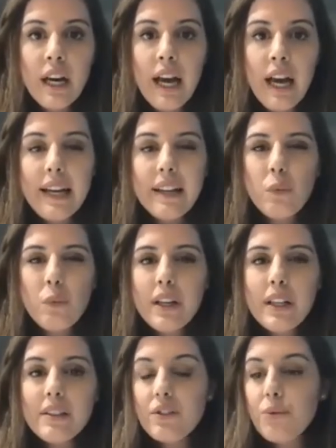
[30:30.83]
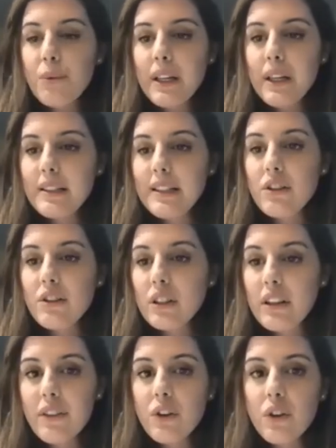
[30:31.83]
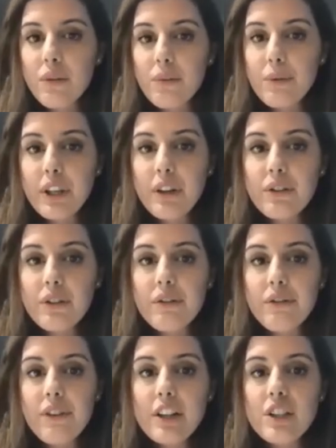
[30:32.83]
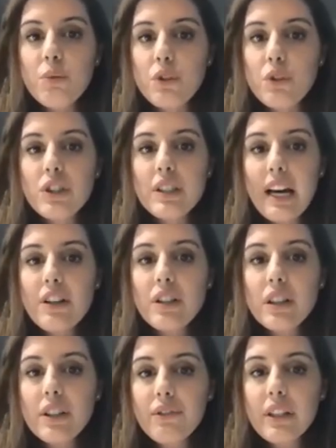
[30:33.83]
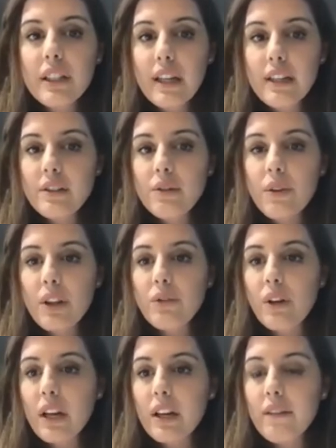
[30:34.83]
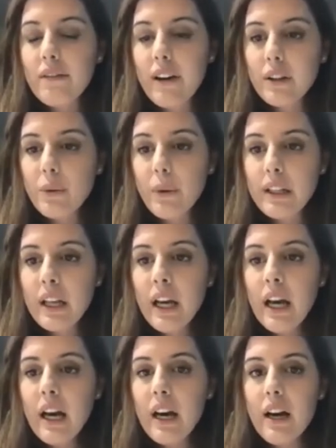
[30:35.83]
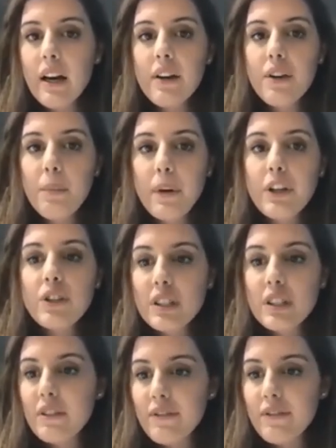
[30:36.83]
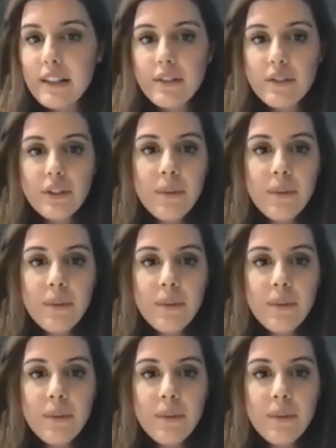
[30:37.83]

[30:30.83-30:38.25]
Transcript: And when it's green, it's actually giving you a pretty good refraction, which is actually really nice so that you can evaluate the patients even faster.